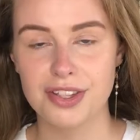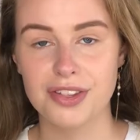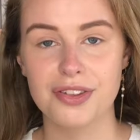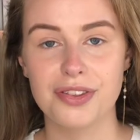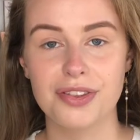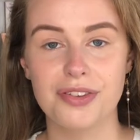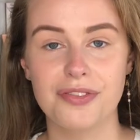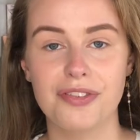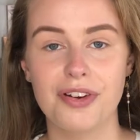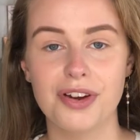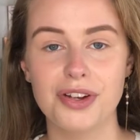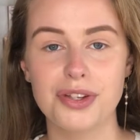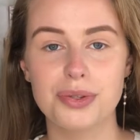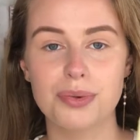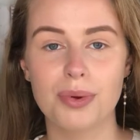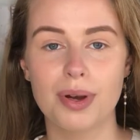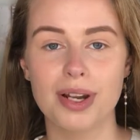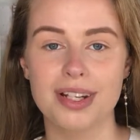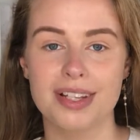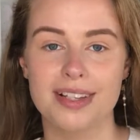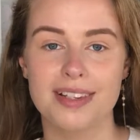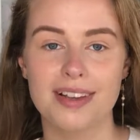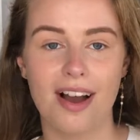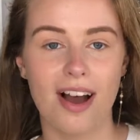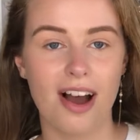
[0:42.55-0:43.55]
So the first
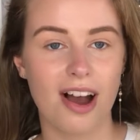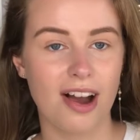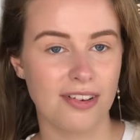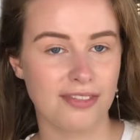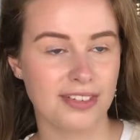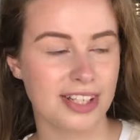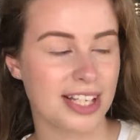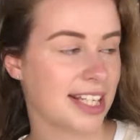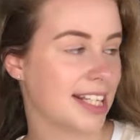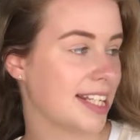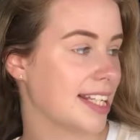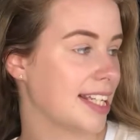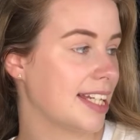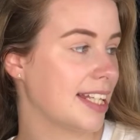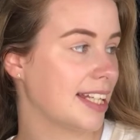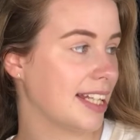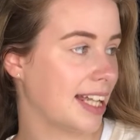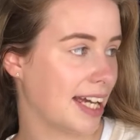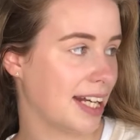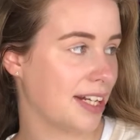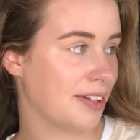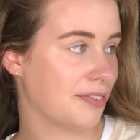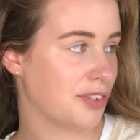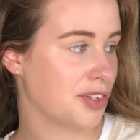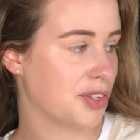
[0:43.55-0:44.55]
one is obviously
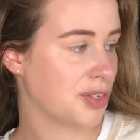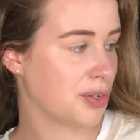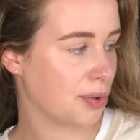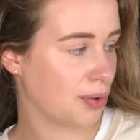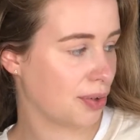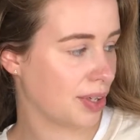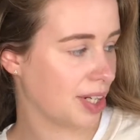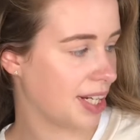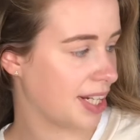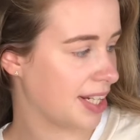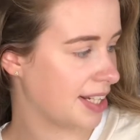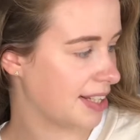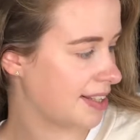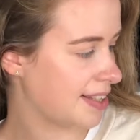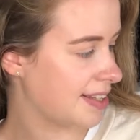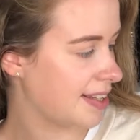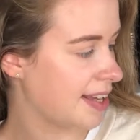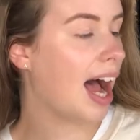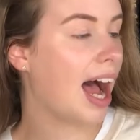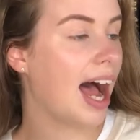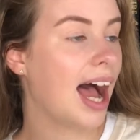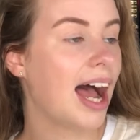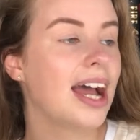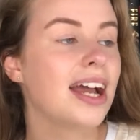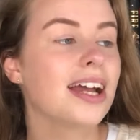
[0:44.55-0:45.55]
Land of Stories.
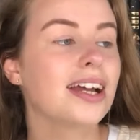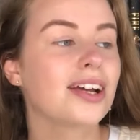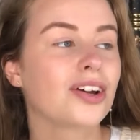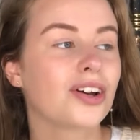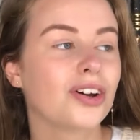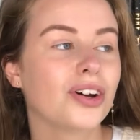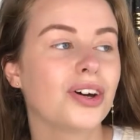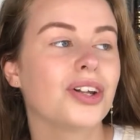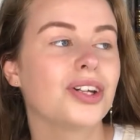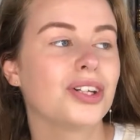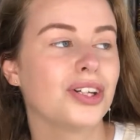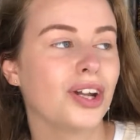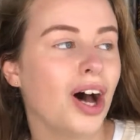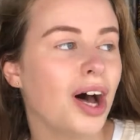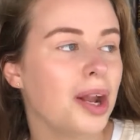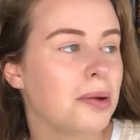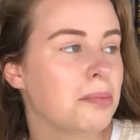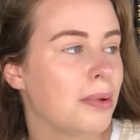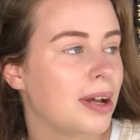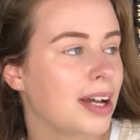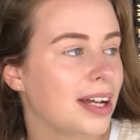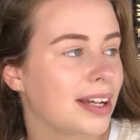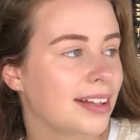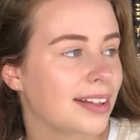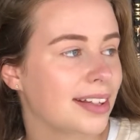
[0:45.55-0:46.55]
I could not
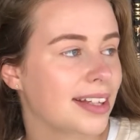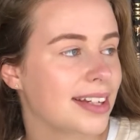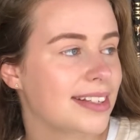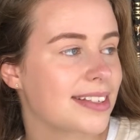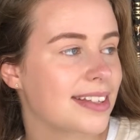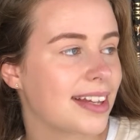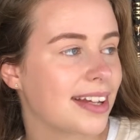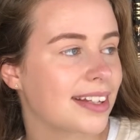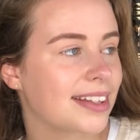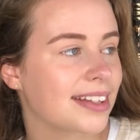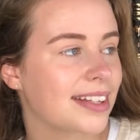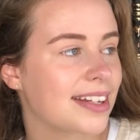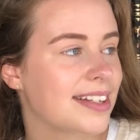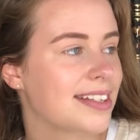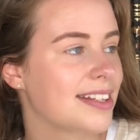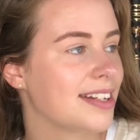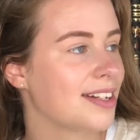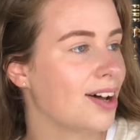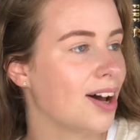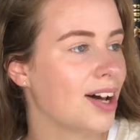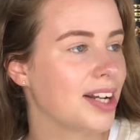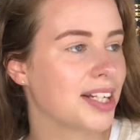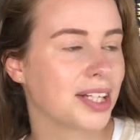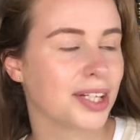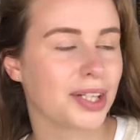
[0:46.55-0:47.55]
make a list like this and
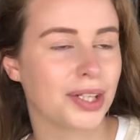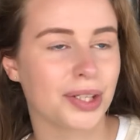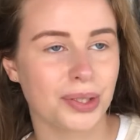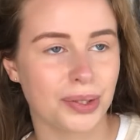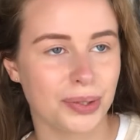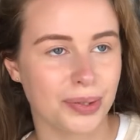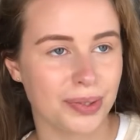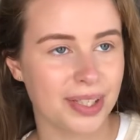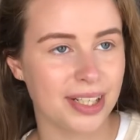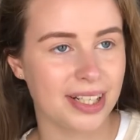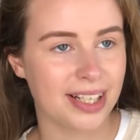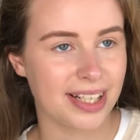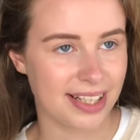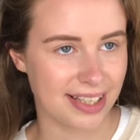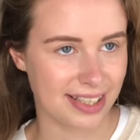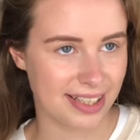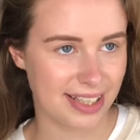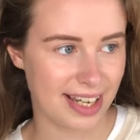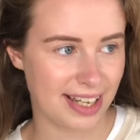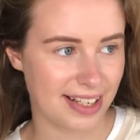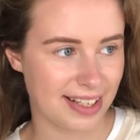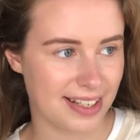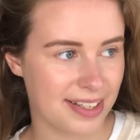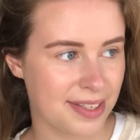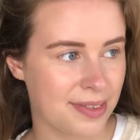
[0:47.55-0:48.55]
not include
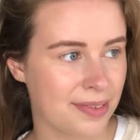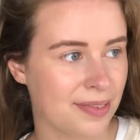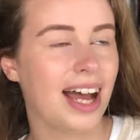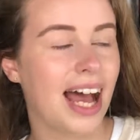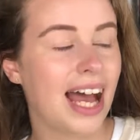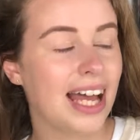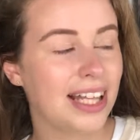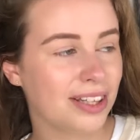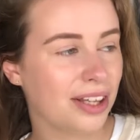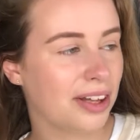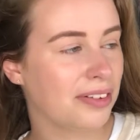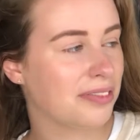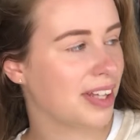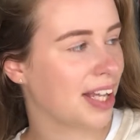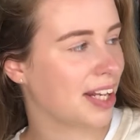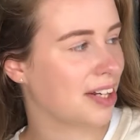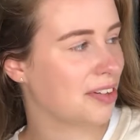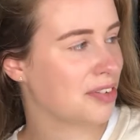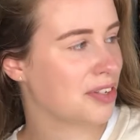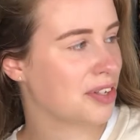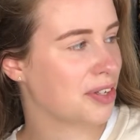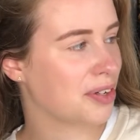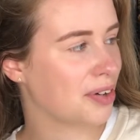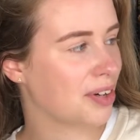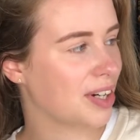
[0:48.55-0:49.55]
this. I love Land
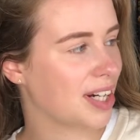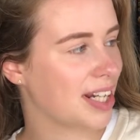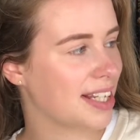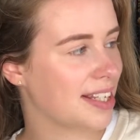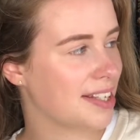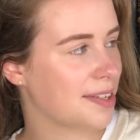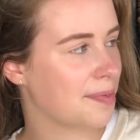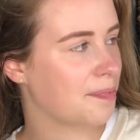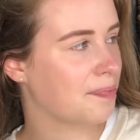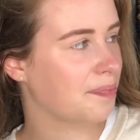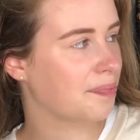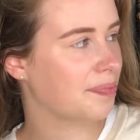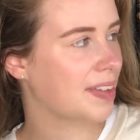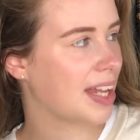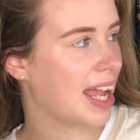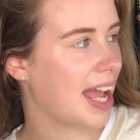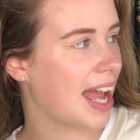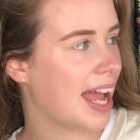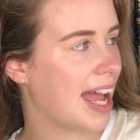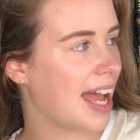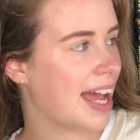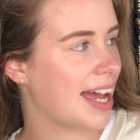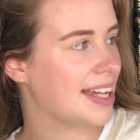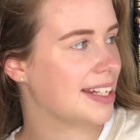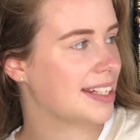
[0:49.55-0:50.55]
of Stories.
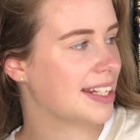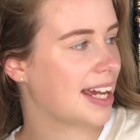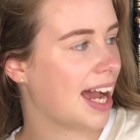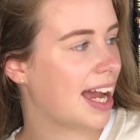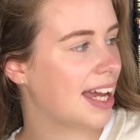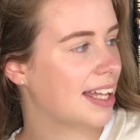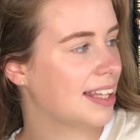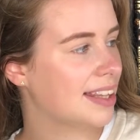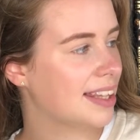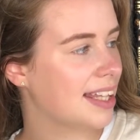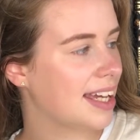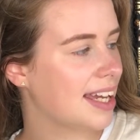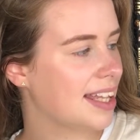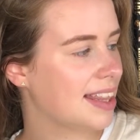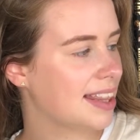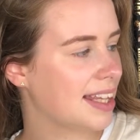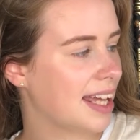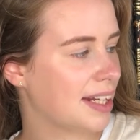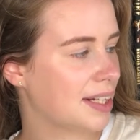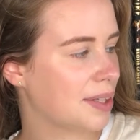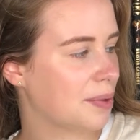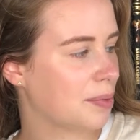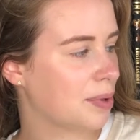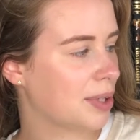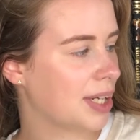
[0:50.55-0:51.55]
And I think
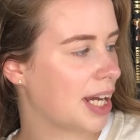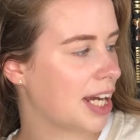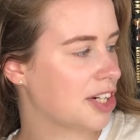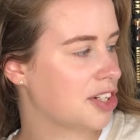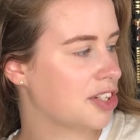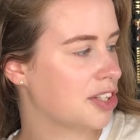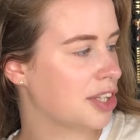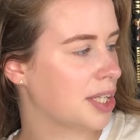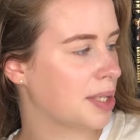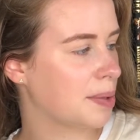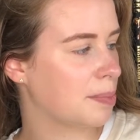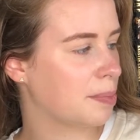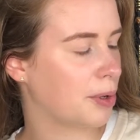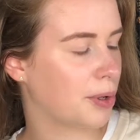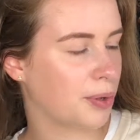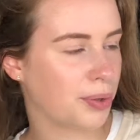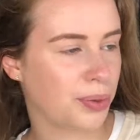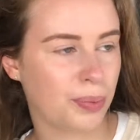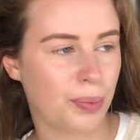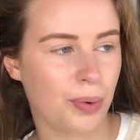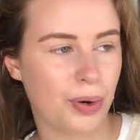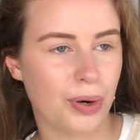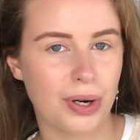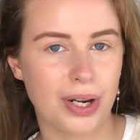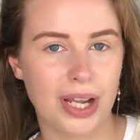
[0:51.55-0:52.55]
that it would actually
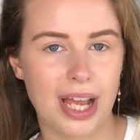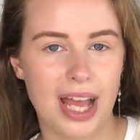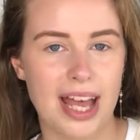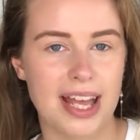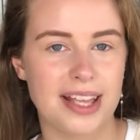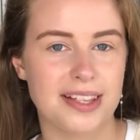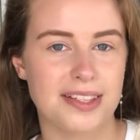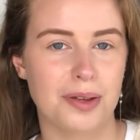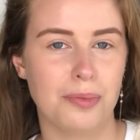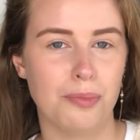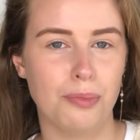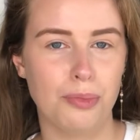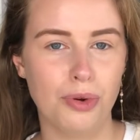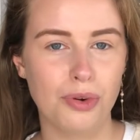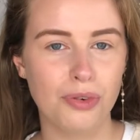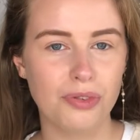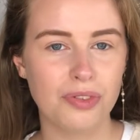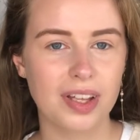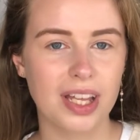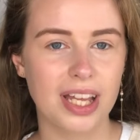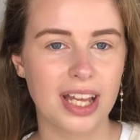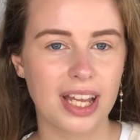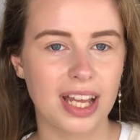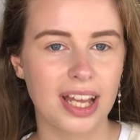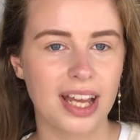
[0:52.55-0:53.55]
both work as a
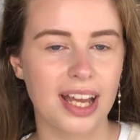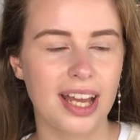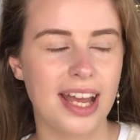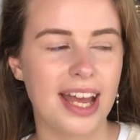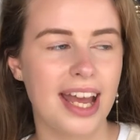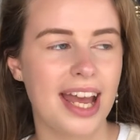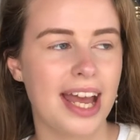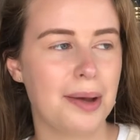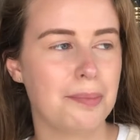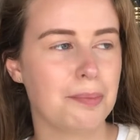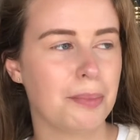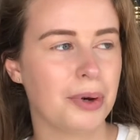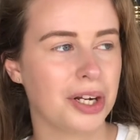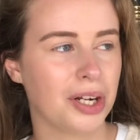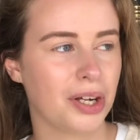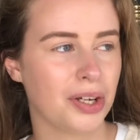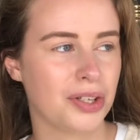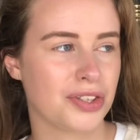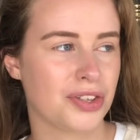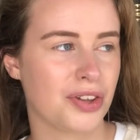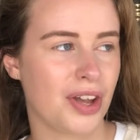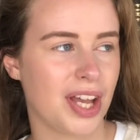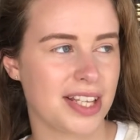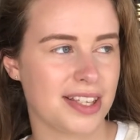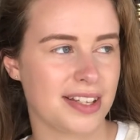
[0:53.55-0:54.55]
movie, but
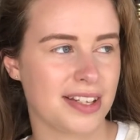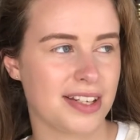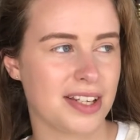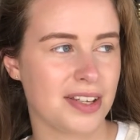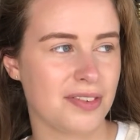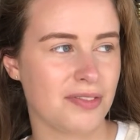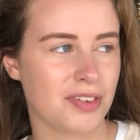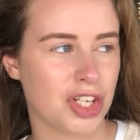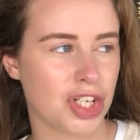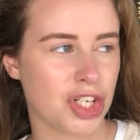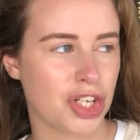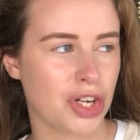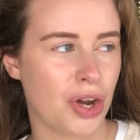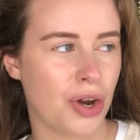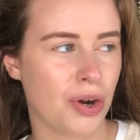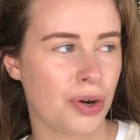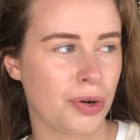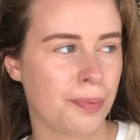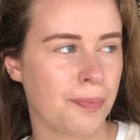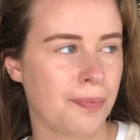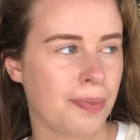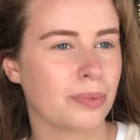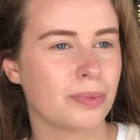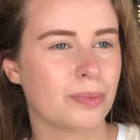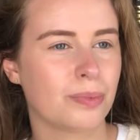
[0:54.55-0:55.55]
also as a TV
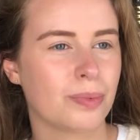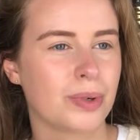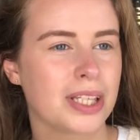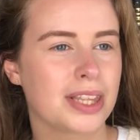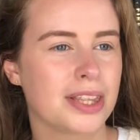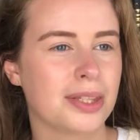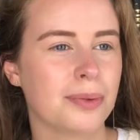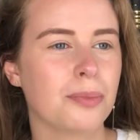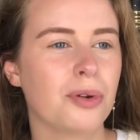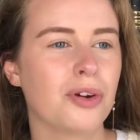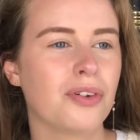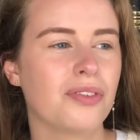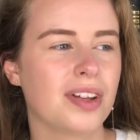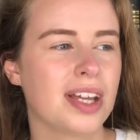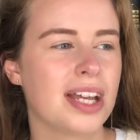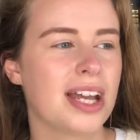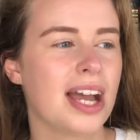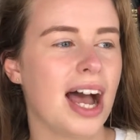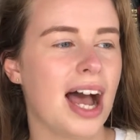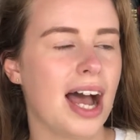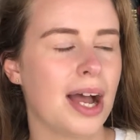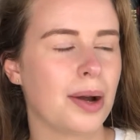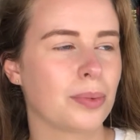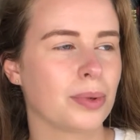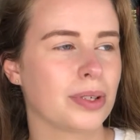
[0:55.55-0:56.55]
show. With the movie,
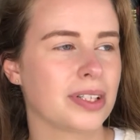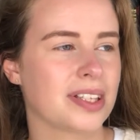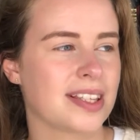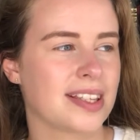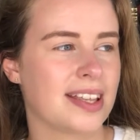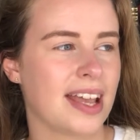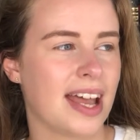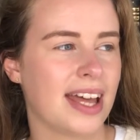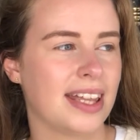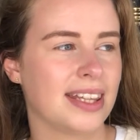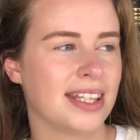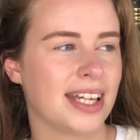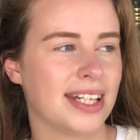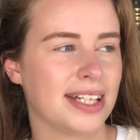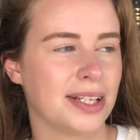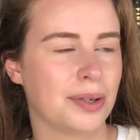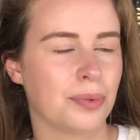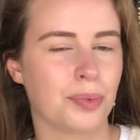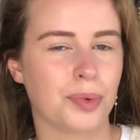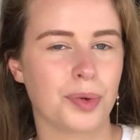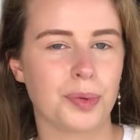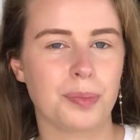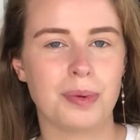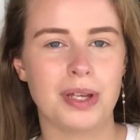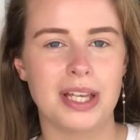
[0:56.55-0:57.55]
I would say that it
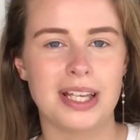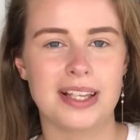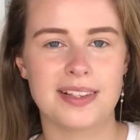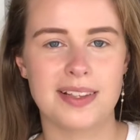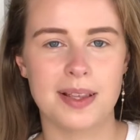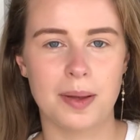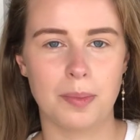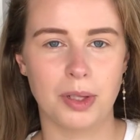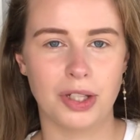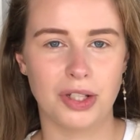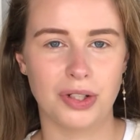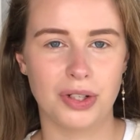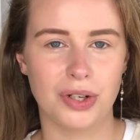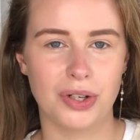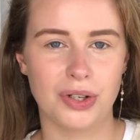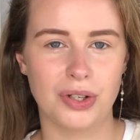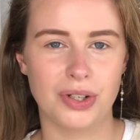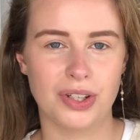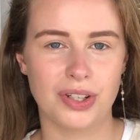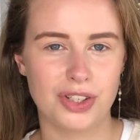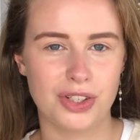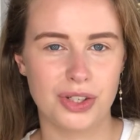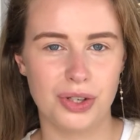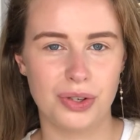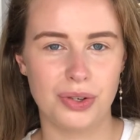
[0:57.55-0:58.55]
would be
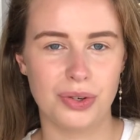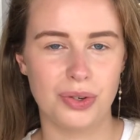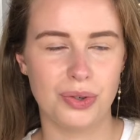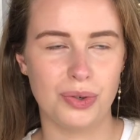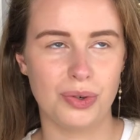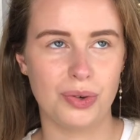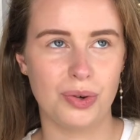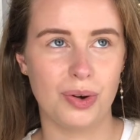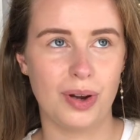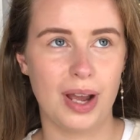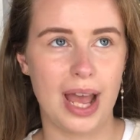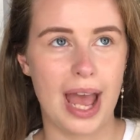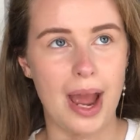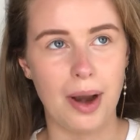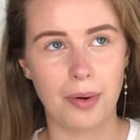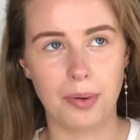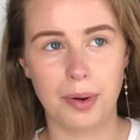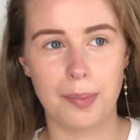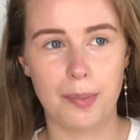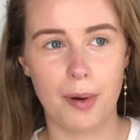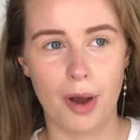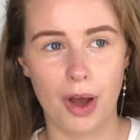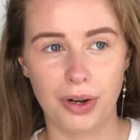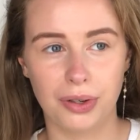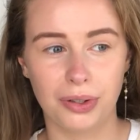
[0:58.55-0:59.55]
similar to
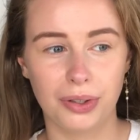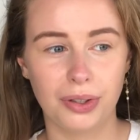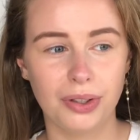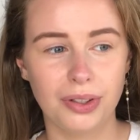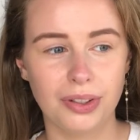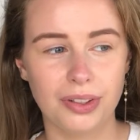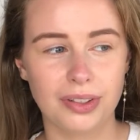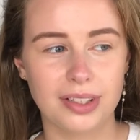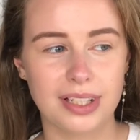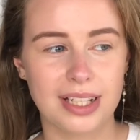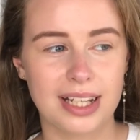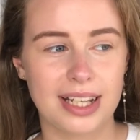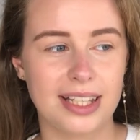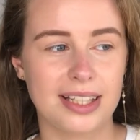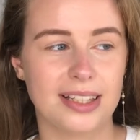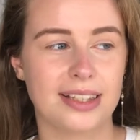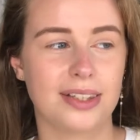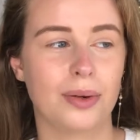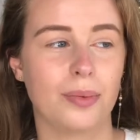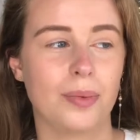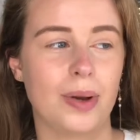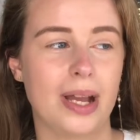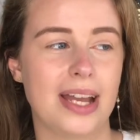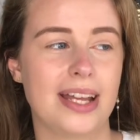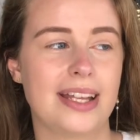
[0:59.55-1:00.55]
Harry Potter in
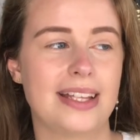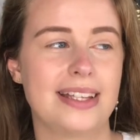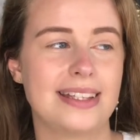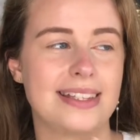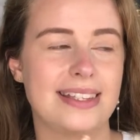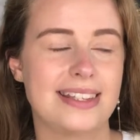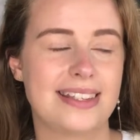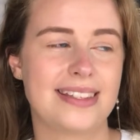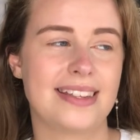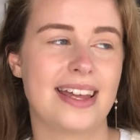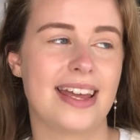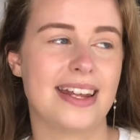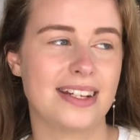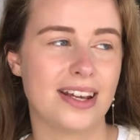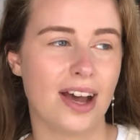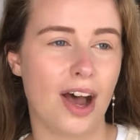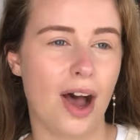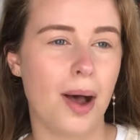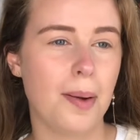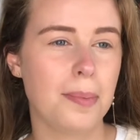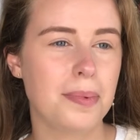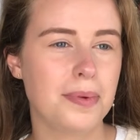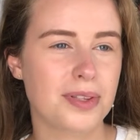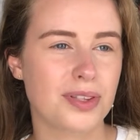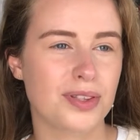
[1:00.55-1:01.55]
the way it's set
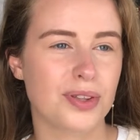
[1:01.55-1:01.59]
up.